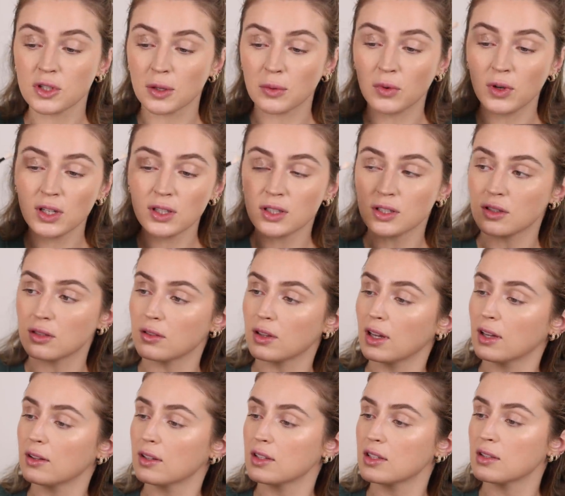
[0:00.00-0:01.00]
So I'm going to do
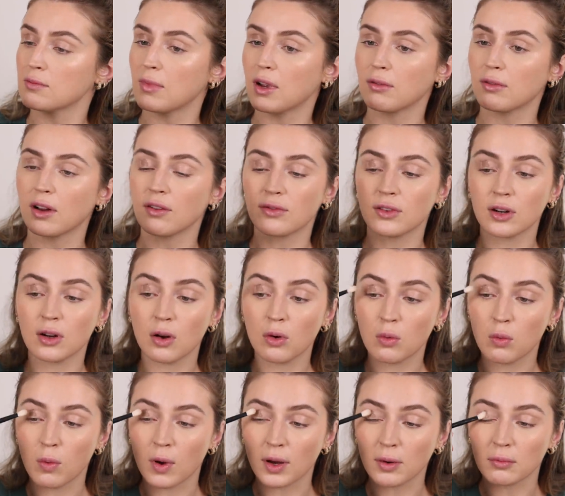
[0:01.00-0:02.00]
that. This is my Rephr
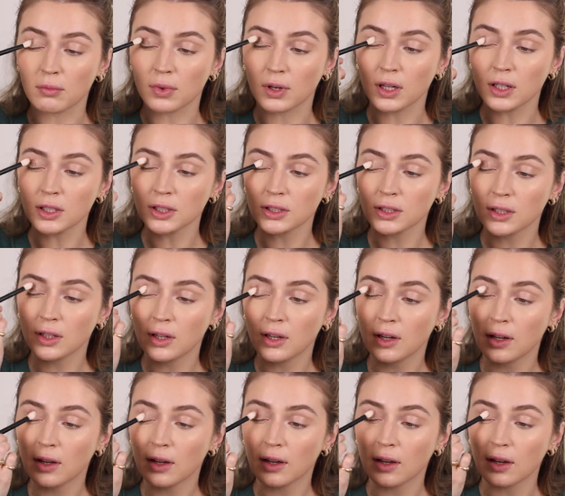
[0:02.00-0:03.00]
01 brush
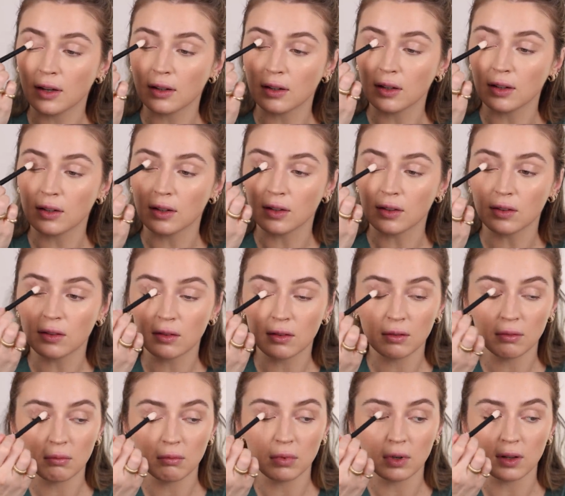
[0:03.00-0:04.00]
and he just
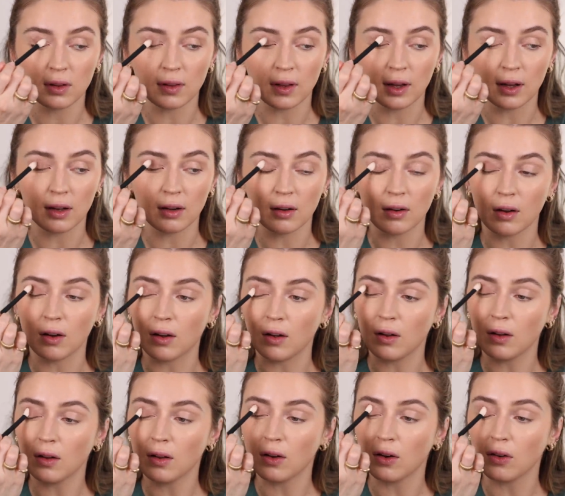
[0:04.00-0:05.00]
put that
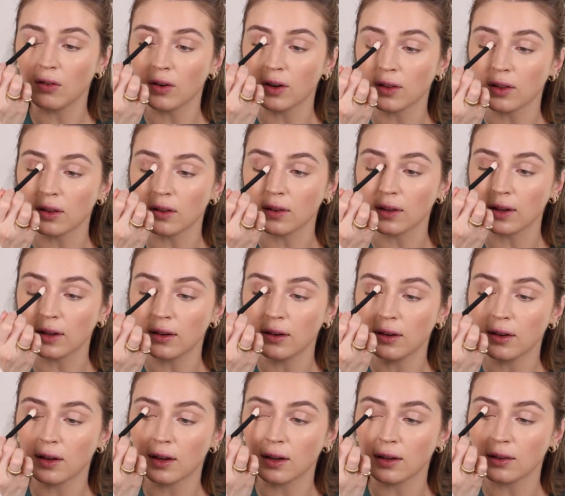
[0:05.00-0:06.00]
all over the
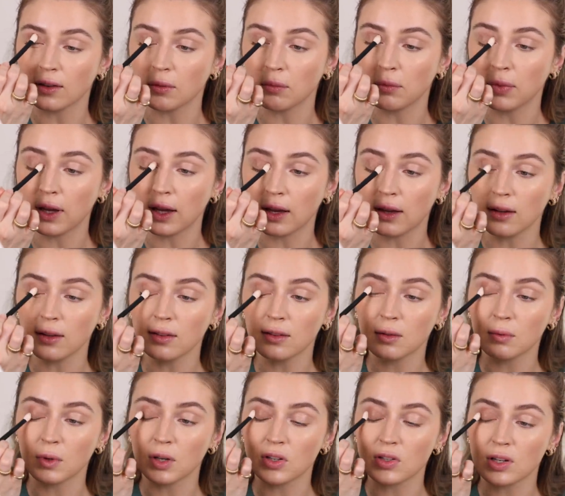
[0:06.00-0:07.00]
lid as a base,
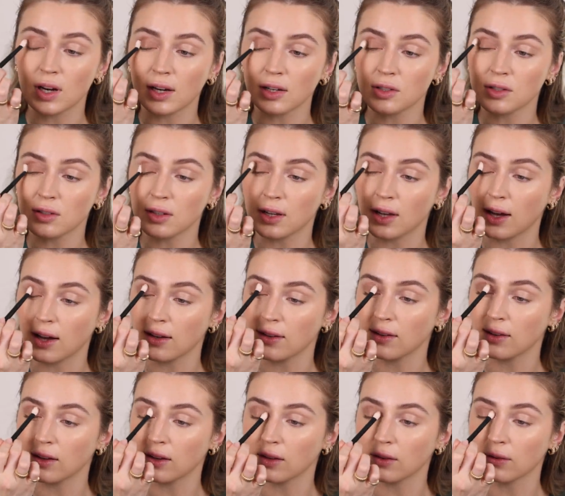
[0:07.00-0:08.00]
which actually
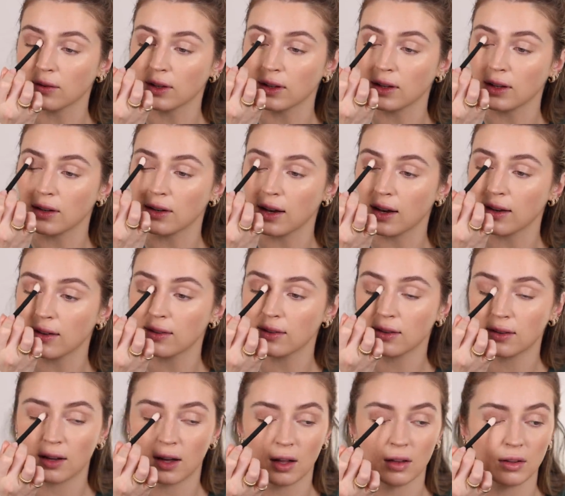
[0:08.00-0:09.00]
adds like really nice
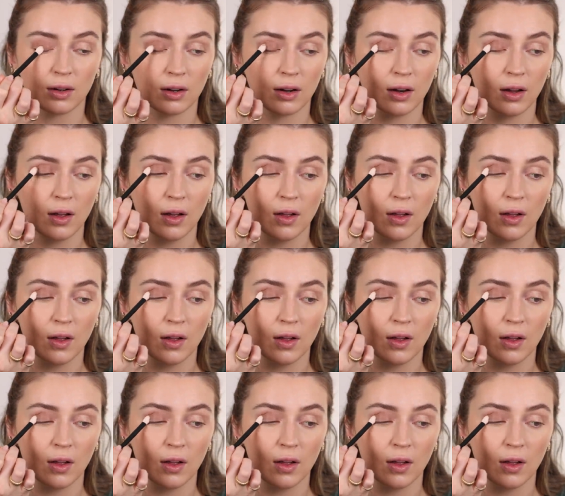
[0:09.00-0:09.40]
color.